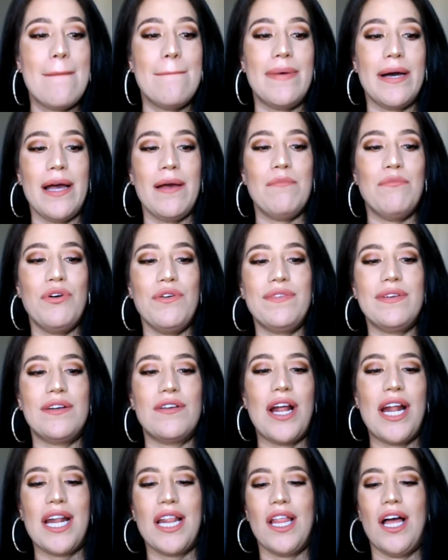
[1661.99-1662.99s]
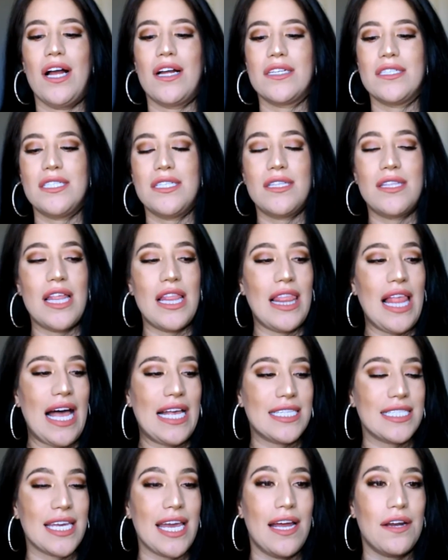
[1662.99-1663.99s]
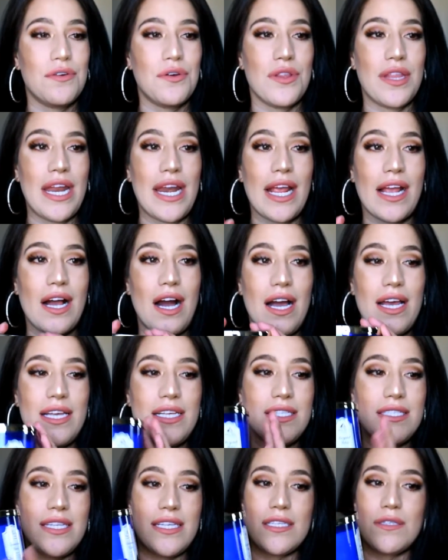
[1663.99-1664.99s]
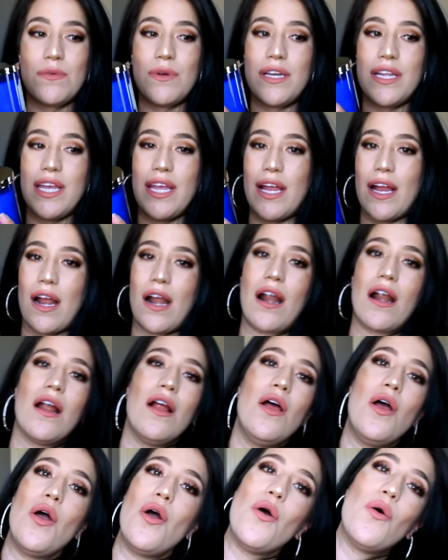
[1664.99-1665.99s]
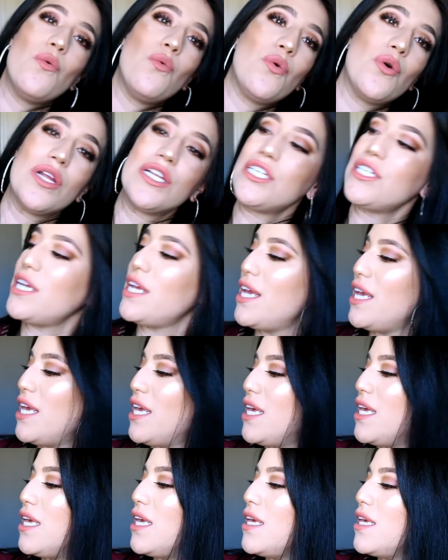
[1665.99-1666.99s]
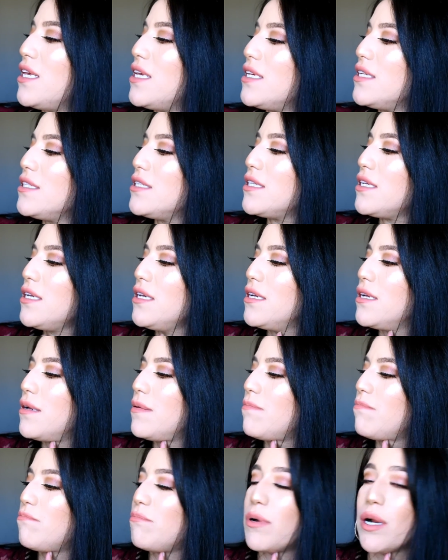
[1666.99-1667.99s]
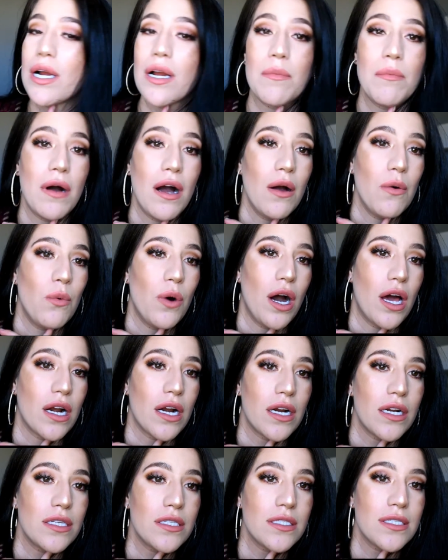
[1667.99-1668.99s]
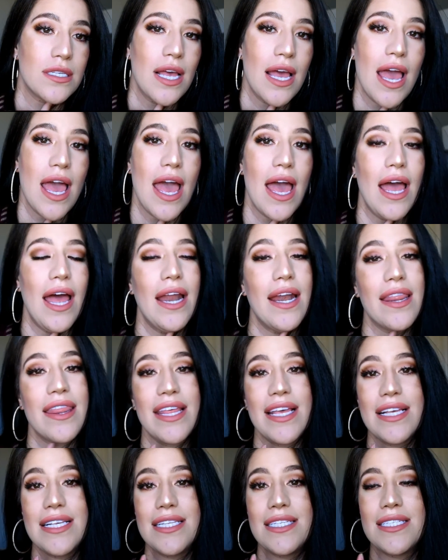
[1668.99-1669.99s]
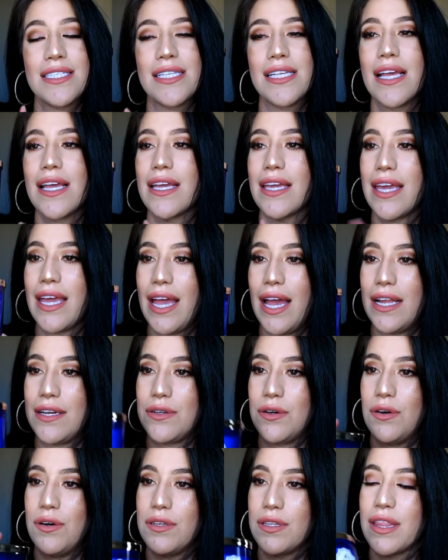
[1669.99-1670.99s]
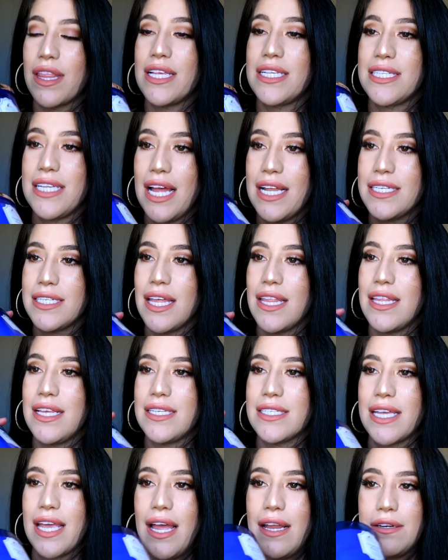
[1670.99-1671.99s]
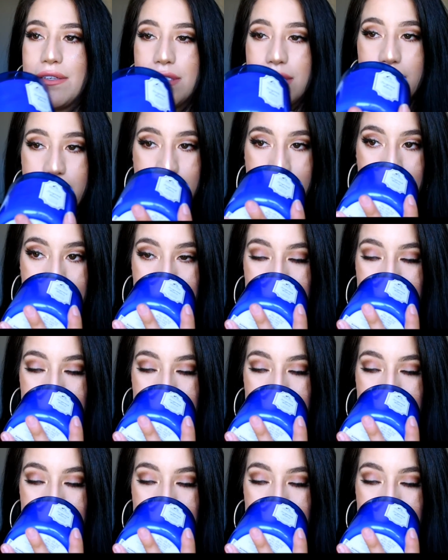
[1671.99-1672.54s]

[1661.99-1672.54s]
But moving right along, the last candle that I got is this one here, which is Bergamot Waters. And this candle, the scent of this candle,